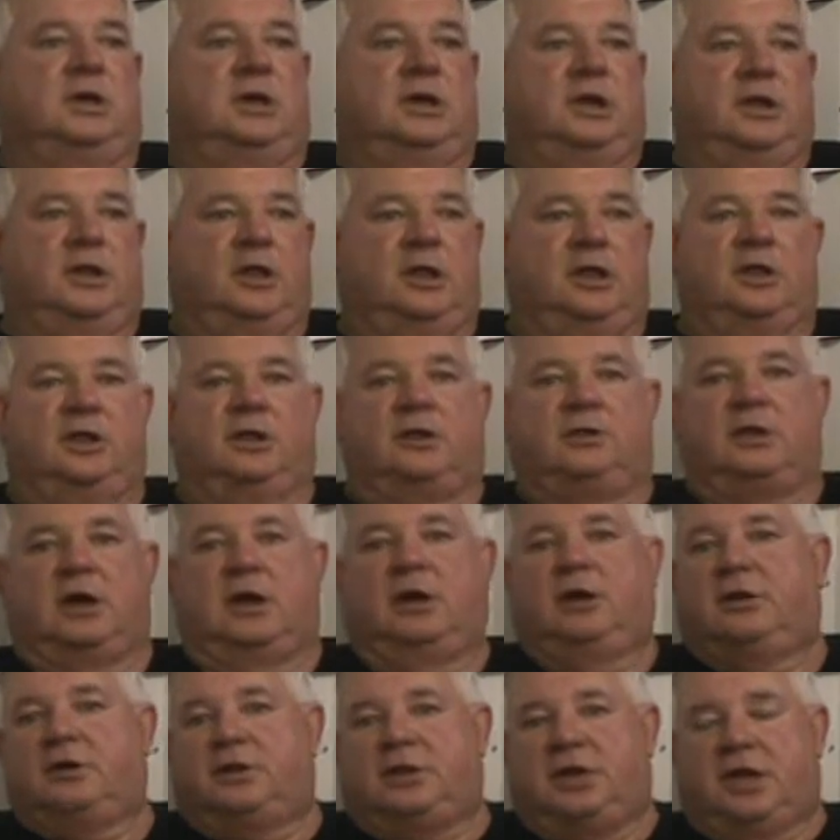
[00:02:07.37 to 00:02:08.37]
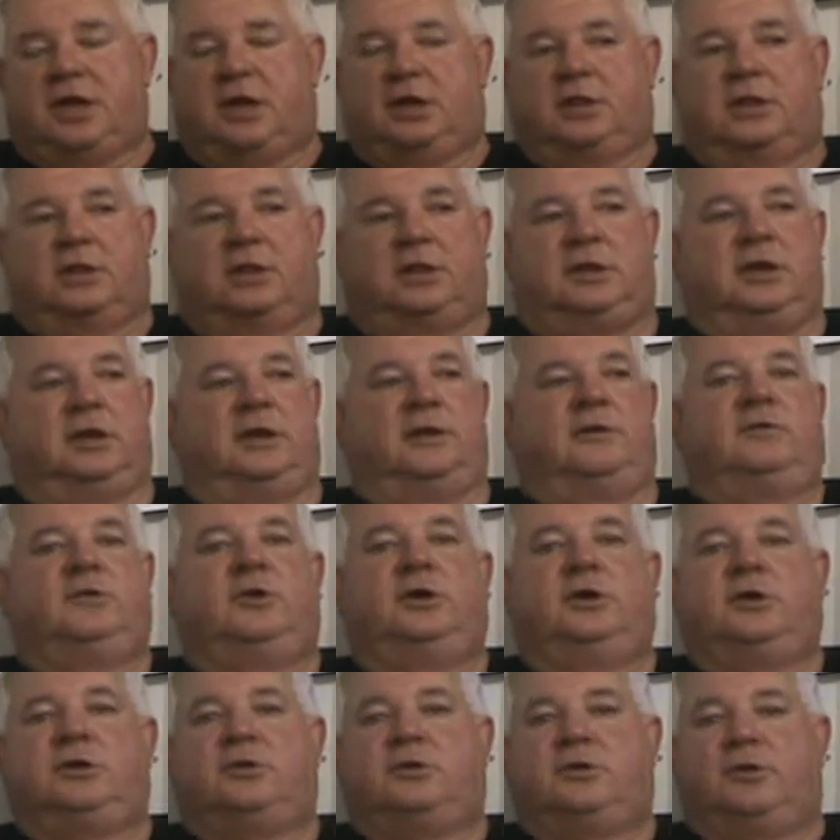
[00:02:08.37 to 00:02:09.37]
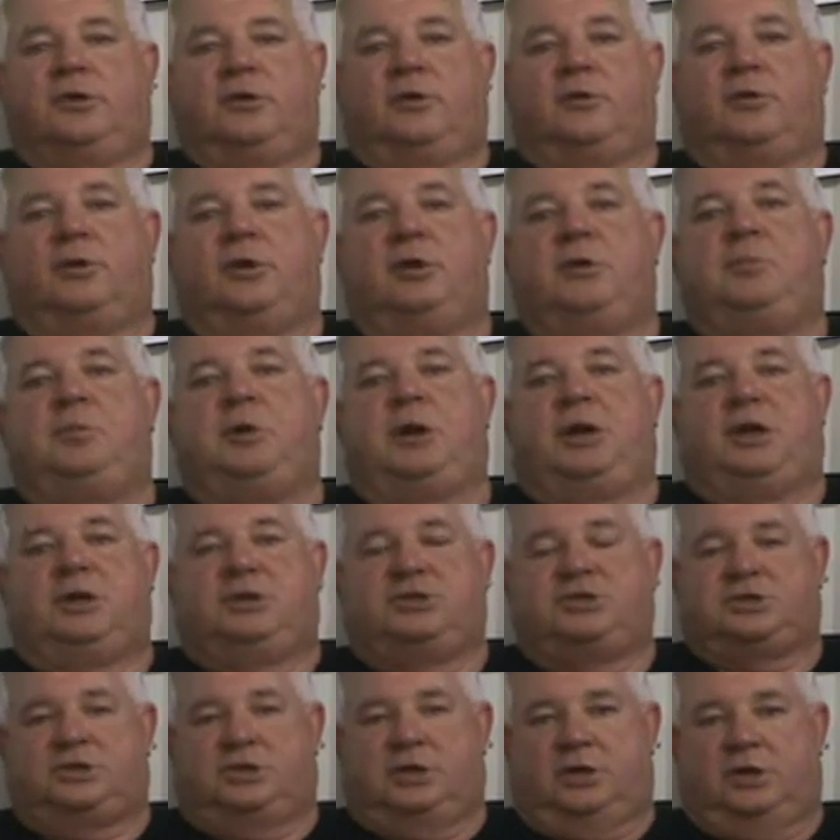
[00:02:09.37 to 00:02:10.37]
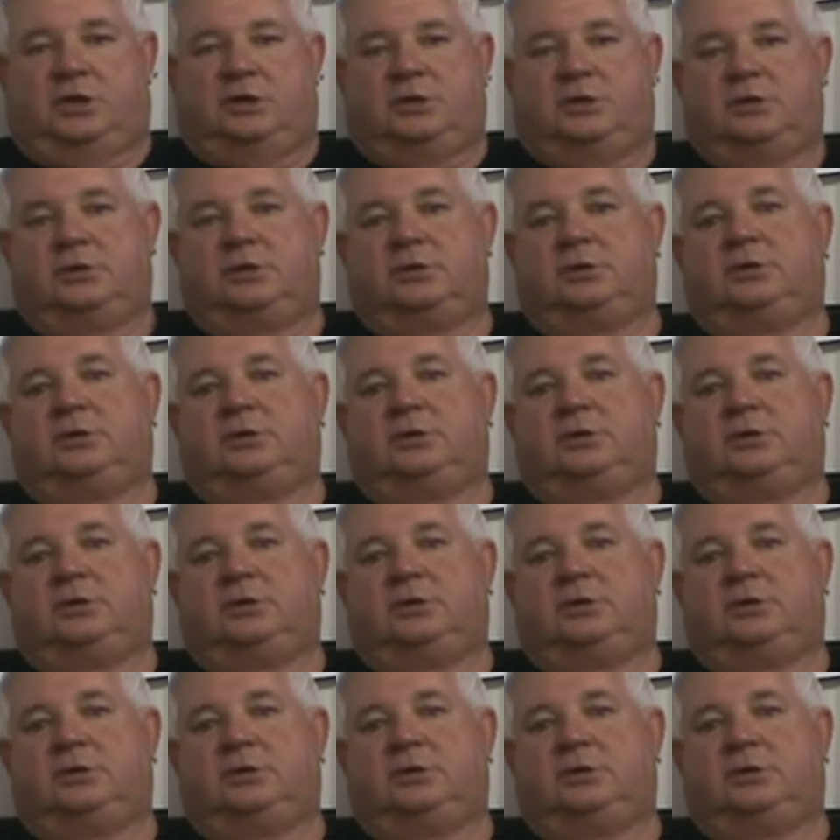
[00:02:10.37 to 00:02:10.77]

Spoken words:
And then the third thing that they'll do, they'll replace the